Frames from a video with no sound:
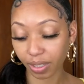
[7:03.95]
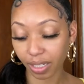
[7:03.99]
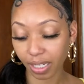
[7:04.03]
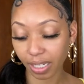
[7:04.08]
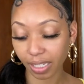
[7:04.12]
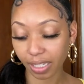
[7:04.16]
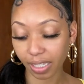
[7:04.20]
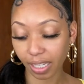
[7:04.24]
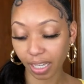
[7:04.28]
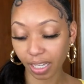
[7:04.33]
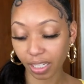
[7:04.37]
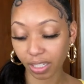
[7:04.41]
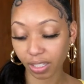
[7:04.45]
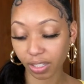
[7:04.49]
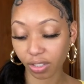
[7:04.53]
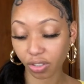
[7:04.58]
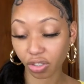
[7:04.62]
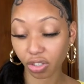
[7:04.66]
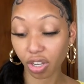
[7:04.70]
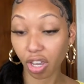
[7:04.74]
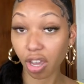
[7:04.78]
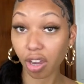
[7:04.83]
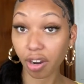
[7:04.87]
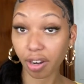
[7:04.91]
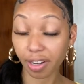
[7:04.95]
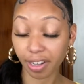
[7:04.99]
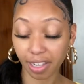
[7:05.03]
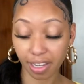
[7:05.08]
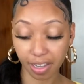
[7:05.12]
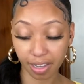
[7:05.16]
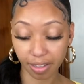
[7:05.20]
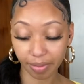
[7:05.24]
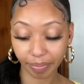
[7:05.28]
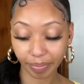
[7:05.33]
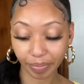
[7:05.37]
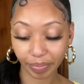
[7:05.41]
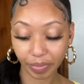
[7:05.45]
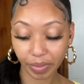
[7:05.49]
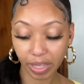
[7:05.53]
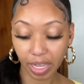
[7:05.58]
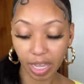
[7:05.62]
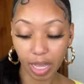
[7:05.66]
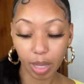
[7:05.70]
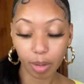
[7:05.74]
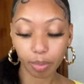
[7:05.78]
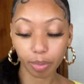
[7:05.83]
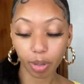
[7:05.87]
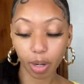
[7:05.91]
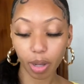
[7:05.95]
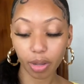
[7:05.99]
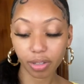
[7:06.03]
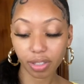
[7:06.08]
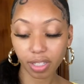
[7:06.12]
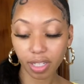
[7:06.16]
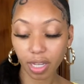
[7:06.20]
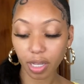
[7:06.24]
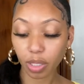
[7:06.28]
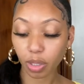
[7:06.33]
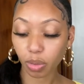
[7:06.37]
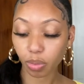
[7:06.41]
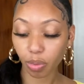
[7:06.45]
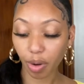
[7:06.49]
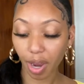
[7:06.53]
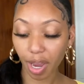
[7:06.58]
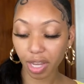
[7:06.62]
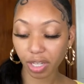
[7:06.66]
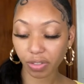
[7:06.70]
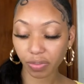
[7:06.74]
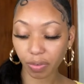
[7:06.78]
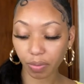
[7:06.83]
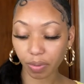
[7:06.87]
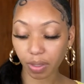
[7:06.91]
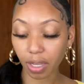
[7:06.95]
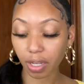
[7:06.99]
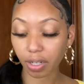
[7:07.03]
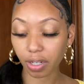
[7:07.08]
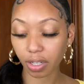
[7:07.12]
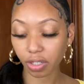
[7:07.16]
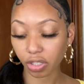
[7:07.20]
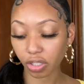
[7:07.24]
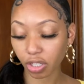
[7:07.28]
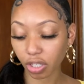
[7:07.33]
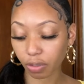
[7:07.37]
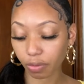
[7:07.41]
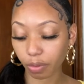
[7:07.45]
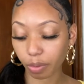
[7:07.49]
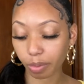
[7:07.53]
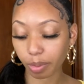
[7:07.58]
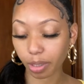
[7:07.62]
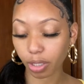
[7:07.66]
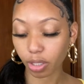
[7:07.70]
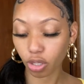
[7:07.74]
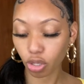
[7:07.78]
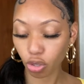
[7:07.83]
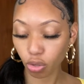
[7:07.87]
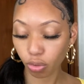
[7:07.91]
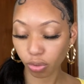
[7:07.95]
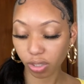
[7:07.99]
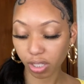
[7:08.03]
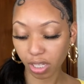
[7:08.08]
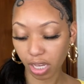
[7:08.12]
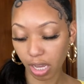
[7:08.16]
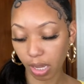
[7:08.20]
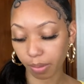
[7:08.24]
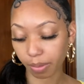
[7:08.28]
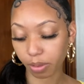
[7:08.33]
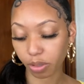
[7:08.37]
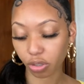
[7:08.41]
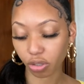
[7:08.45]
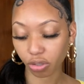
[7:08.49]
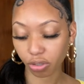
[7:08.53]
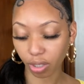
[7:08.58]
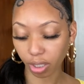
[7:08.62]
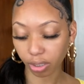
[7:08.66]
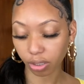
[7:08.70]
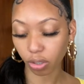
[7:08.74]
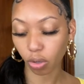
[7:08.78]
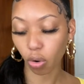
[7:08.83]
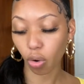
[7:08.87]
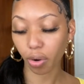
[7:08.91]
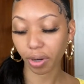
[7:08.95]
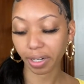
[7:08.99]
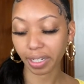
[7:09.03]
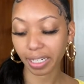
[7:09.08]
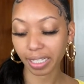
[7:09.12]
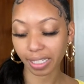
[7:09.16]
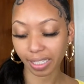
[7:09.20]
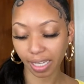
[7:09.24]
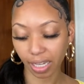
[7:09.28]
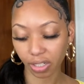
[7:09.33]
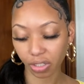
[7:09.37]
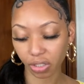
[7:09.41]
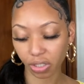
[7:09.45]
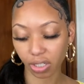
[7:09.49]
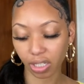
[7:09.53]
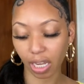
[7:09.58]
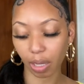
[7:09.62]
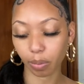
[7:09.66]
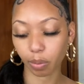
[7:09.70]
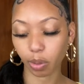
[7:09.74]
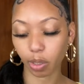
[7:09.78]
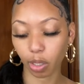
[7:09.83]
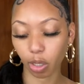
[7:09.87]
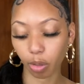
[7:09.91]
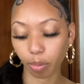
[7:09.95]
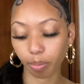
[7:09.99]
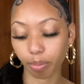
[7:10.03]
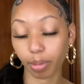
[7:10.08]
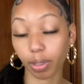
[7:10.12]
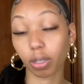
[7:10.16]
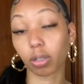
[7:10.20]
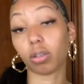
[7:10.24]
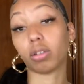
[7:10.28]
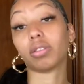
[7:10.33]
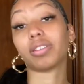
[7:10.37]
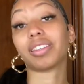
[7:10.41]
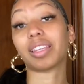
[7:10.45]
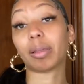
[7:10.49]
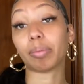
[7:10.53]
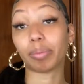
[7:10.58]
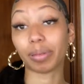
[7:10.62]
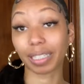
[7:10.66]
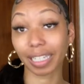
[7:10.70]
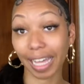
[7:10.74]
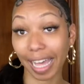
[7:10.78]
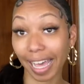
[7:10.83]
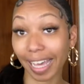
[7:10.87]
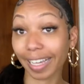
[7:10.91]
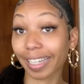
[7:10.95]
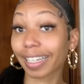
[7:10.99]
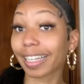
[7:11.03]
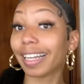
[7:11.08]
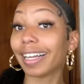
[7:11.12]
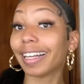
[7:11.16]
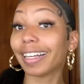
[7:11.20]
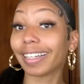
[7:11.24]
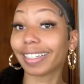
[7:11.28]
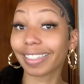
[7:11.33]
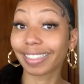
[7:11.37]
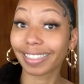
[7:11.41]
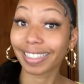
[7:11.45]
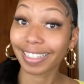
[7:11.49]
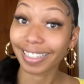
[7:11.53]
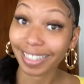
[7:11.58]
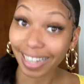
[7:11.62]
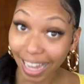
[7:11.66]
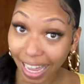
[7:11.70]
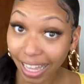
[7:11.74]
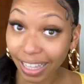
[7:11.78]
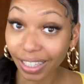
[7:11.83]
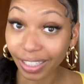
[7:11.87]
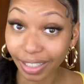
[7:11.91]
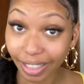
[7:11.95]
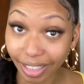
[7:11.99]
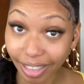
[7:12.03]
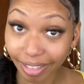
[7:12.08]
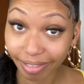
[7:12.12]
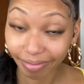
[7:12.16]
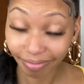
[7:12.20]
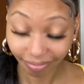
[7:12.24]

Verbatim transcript: It says charity. Proceeds raised from the initiative will be used to help construct an organization that will help build the black dollar.